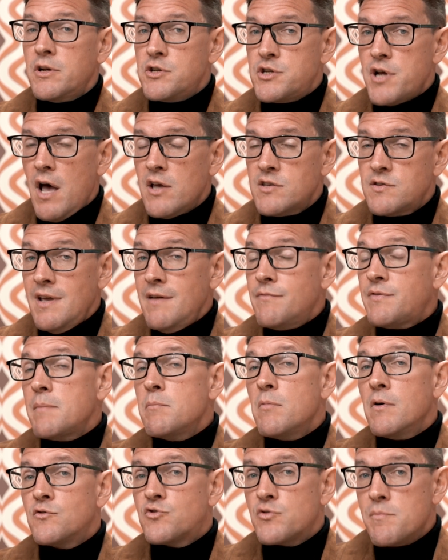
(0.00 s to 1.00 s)
adjust. If they
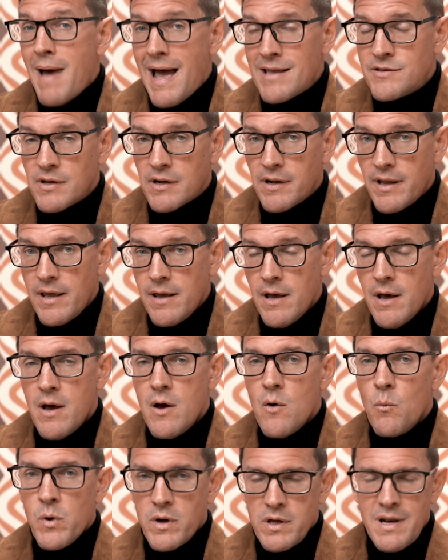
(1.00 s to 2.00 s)
move dramatically,
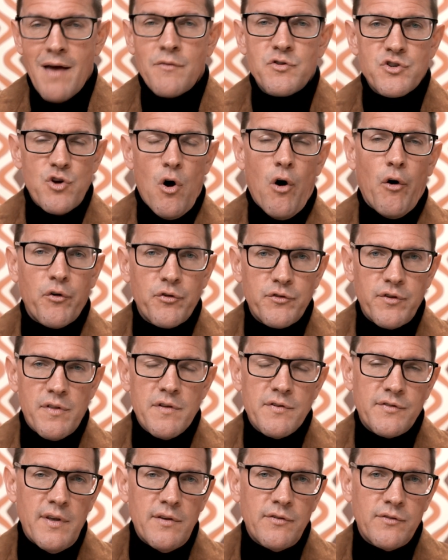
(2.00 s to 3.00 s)
we can have shocks to
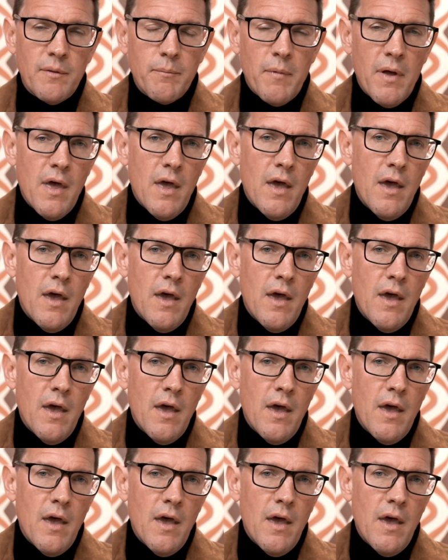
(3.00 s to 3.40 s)
the system.